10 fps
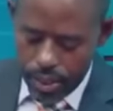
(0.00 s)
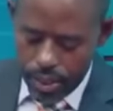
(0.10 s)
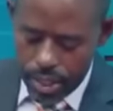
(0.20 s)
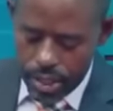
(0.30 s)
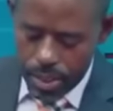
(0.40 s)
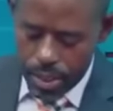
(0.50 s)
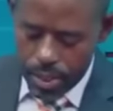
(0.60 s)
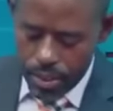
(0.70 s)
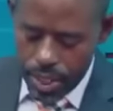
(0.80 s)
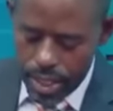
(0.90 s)
Kano Kizza
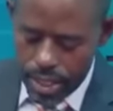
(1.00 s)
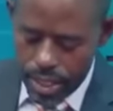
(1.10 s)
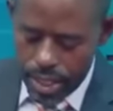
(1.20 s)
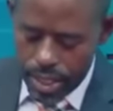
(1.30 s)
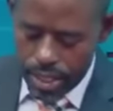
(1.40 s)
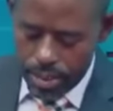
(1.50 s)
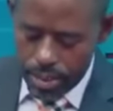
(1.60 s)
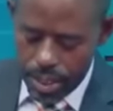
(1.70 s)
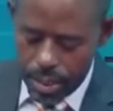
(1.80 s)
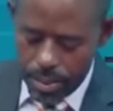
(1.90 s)
Besigye tried his luck
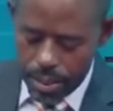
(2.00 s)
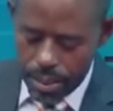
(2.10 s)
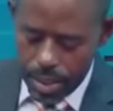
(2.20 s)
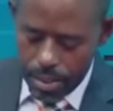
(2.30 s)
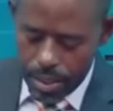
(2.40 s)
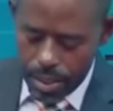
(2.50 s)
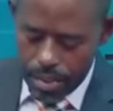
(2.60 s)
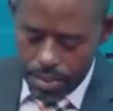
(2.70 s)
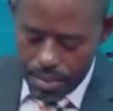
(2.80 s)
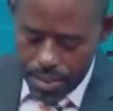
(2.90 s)
several times, but
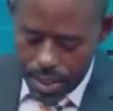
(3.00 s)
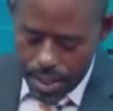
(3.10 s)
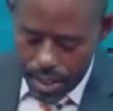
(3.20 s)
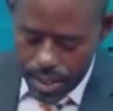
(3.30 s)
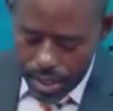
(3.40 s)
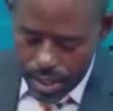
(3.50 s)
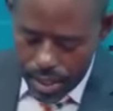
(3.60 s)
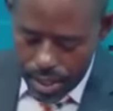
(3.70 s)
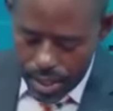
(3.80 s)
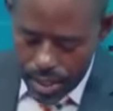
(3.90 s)
if
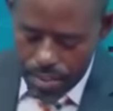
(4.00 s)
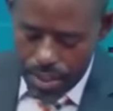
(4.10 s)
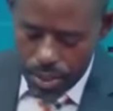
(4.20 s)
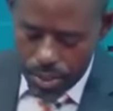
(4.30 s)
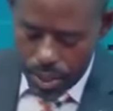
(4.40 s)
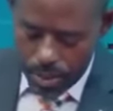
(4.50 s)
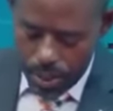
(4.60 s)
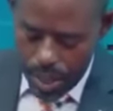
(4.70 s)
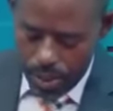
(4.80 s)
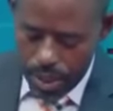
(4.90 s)
he failed to
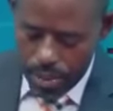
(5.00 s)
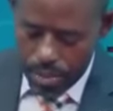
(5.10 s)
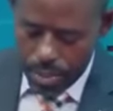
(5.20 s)
take power